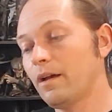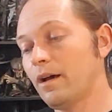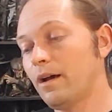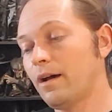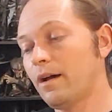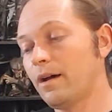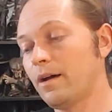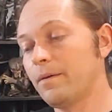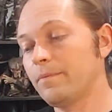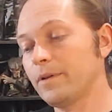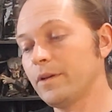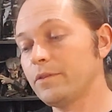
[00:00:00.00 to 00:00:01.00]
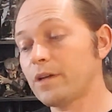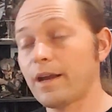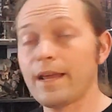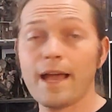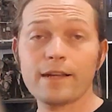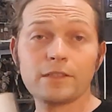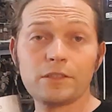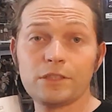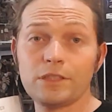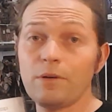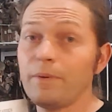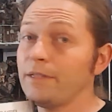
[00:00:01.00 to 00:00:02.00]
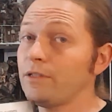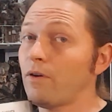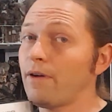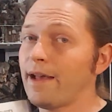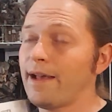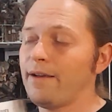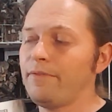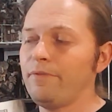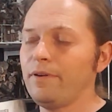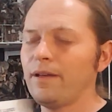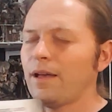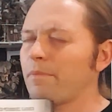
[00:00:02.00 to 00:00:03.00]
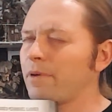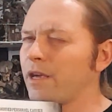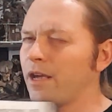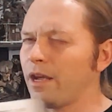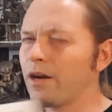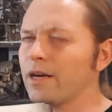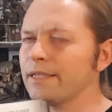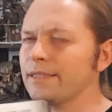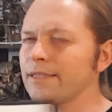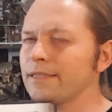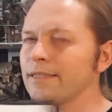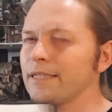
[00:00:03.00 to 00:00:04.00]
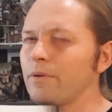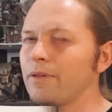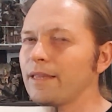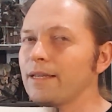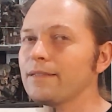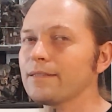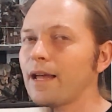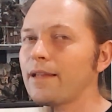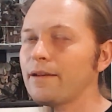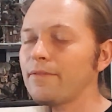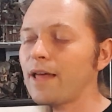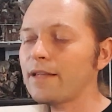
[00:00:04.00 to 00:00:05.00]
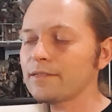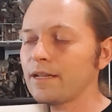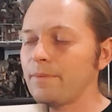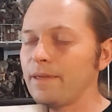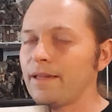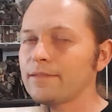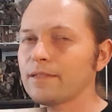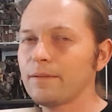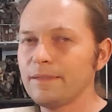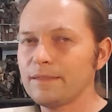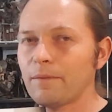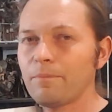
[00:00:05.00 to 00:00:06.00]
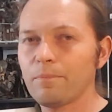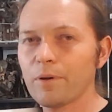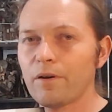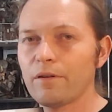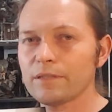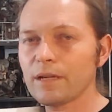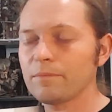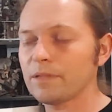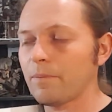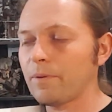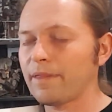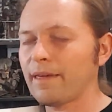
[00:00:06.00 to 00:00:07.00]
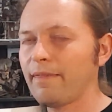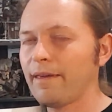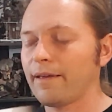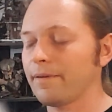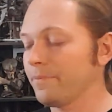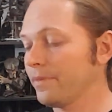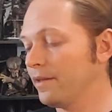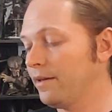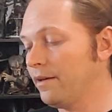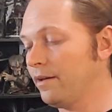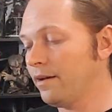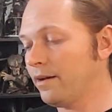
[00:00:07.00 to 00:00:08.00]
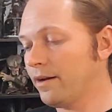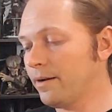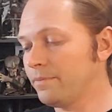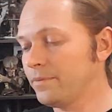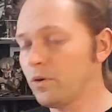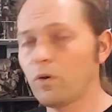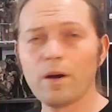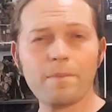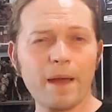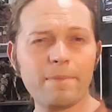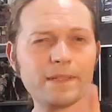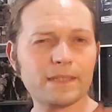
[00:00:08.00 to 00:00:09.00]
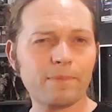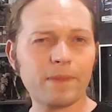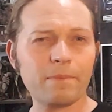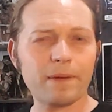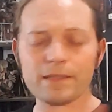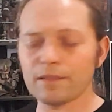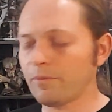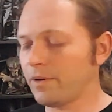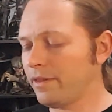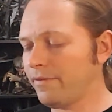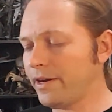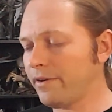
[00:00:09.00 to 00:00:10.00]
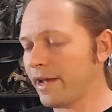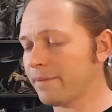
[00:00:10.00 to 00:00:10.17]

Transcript: Yutani Exosuit we don't have. Curious to see what the design of that's going to be. That's going to be something Protos comes up with, I think. Or it might be something based on one of the video